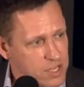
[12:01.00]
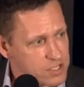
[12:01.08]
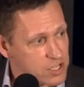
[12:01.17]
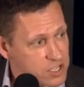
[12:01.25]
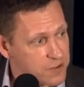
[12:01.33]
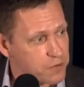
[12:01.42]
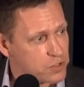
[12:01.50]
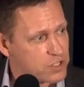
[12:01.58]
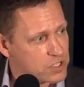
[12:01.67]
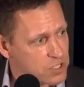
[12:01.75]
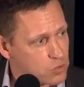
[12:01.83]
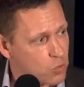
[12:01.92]
as the
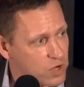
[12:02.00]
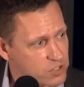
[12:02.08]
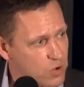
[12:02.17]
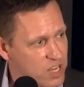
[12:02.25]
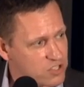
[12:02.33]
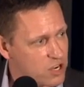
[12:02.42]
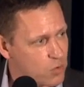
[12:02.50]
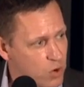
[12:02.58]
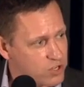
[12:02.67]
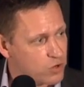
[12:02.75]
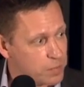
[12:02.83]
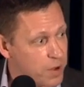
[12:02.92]
differences, as
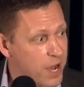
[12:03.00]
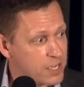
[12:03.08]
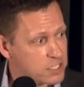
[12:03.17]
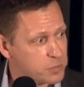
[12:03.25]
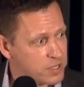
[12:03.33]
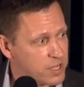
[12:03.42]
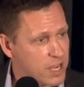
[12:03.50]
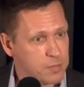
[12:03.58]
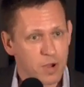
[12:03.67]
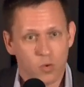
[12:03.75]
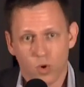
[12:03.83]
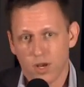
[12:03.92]
what you could possibly gain
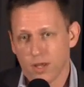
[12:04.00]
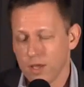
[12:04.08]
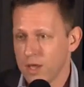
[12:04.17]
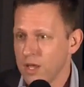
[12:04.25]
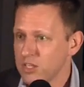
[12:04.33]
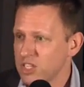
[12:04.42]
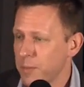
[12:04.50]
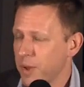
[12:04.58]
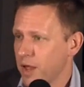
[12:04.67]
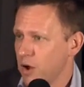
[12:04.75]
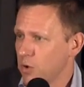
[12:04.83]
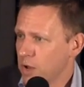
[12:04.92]
by winning,
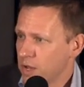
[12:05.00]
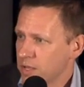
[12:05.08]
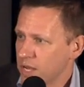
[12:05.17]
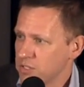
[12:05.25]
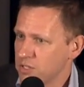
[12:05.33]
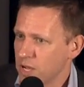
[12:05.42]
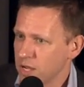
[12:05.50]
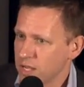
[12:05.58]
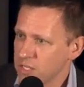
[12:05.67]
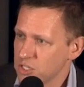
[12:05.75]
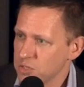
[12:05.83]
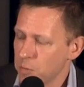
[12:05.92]
somehow gets
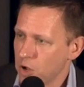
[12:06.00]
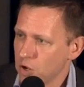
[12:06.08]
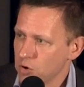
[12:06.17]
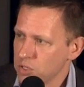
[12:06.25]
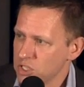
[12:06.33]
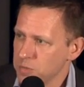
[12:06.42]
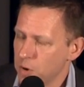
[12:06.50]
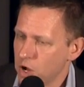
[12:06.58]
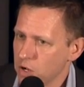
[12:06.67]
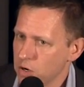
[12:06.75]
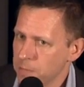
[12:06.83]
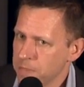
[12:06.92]
smaller and
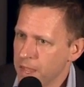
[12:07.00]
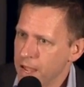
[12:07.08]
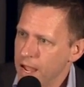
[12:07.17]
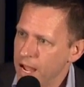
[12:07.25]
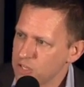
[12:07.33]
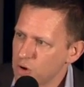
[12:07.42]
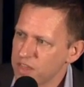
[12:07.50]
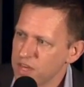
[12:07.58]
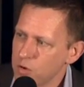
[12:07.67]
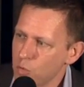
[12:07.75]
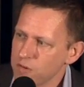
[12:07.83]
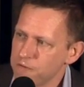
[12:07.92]
smaller. And so I
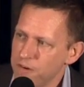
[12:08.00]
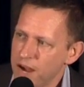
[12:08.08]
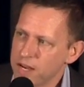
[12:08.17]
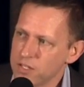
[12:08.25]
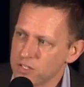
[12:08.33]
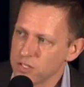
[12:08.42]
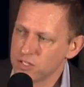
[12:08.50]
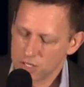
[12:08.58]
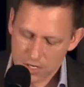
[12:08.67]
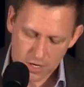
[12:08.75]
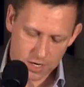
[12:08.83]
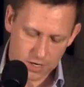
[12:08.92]
think one finds this
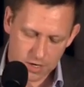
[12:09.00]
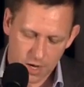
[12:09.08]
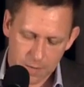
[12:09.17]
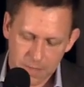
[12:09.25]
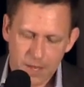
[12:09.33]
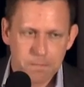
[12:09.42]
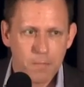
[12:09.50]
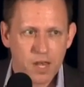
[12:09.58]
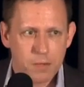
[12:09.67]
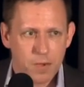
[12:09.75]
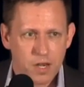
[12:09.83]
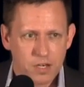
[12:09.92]
in
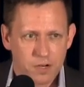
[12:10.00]
many, many